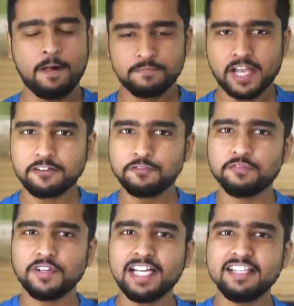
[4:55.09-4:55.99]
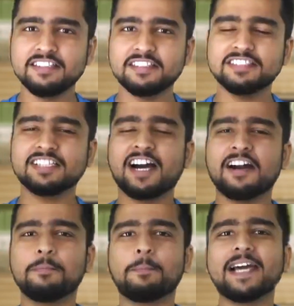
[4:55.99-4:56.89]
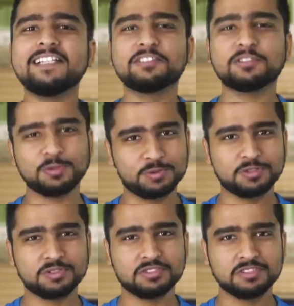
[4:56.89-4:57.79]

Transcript: And failures are milestones.